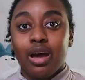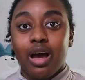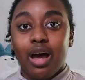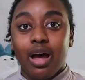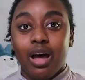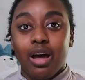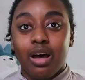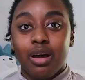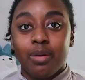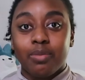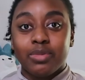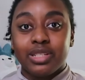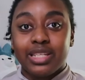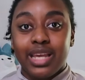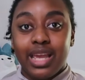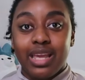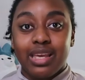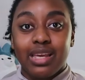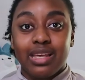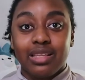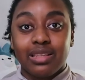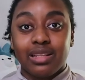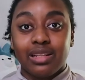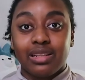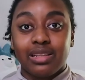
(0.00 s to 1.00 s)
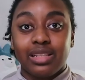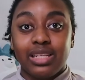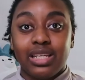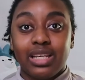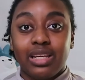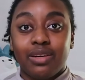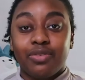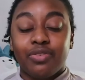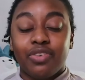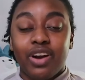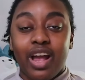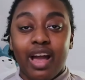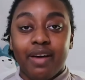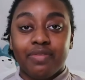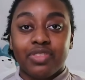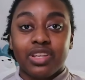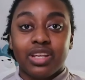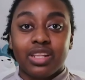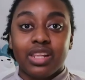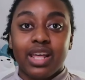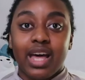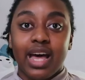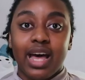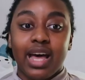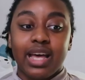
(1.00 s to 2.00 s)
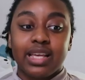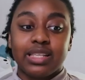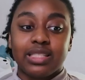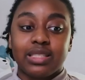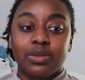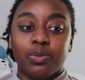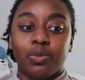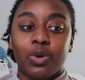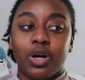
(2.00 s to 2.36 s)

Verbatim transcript: um, taking the lead for half the class